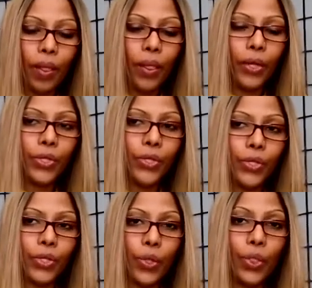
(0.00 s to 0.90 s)

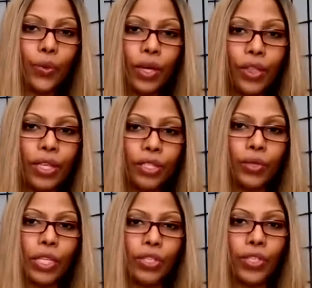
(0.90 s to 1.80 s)
there's 3 things you
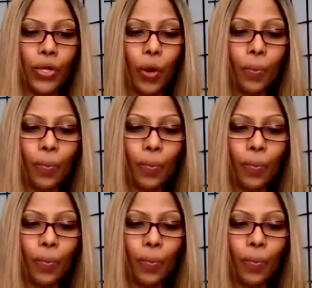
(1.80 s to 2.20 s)
need to know.